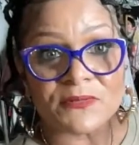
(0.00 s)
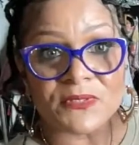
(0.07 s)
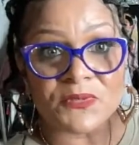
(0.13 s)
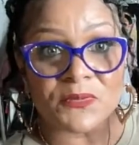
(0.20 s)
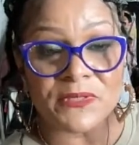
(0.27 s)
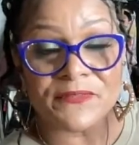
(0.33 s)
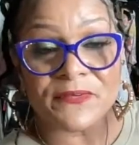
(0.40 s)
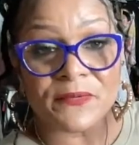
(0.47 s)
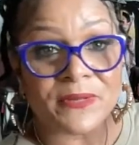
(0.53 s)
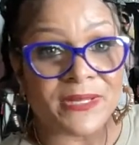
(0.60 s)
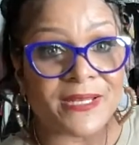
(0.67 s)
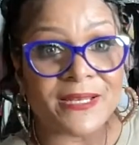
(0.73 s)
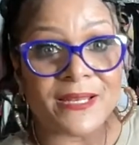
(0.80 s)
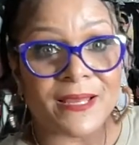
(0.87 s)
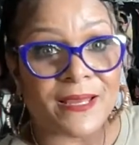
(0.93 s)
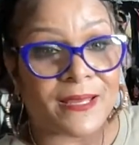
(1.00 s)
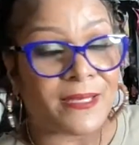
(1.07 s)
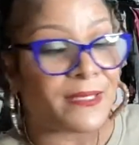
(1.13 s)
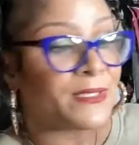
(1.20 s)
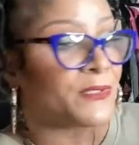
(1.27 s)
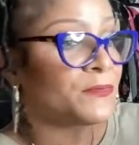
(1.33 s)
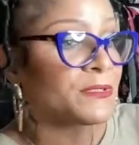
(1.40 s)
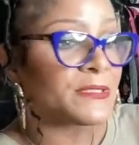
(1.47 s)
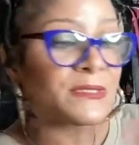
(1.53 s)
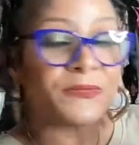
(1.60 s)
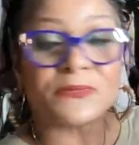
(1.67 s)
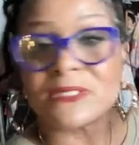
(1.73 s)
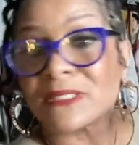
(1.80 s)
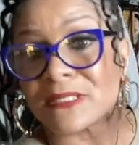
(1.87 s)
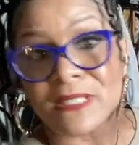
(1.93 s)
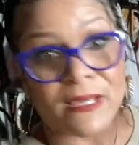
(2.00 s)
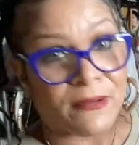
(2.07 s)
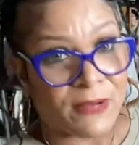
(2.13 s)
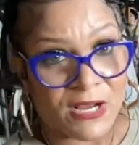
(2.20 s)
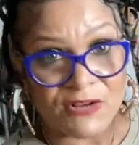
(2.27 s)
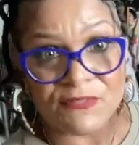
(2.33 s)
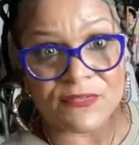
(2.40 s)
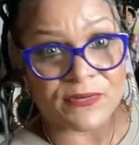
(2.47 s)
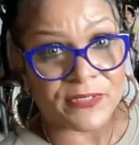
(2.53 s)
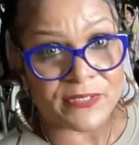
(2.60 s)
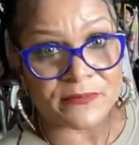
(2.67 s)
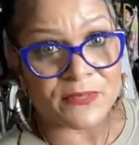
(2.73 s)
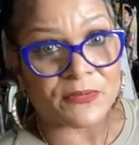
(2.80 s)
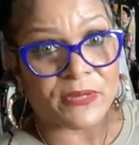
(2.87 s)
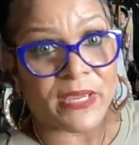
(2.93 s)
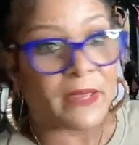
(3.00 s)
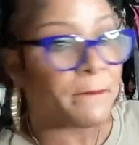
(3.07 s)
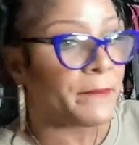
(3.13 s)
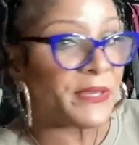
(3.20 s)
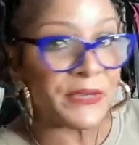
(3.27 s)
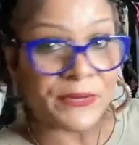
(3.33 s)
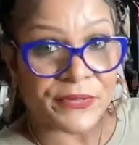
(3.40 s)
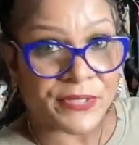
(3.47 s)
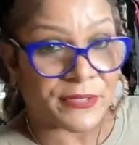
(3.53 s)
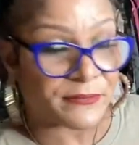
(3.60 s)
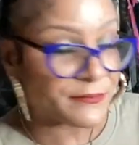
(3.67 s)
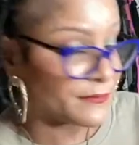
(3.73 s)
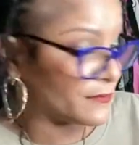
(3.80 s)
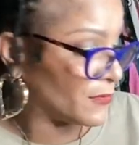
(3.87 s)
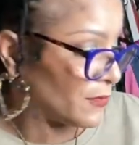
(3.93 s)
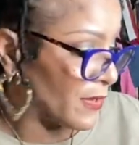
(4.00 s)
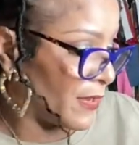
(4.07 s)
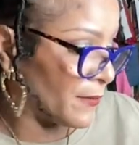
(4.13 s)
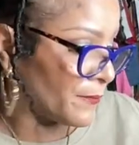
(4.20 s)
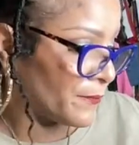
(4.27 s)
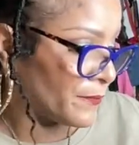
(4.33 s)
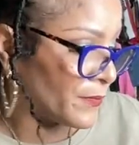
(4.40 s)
was twenty four ninety nine, and there was no discount off Okay, period. Okay,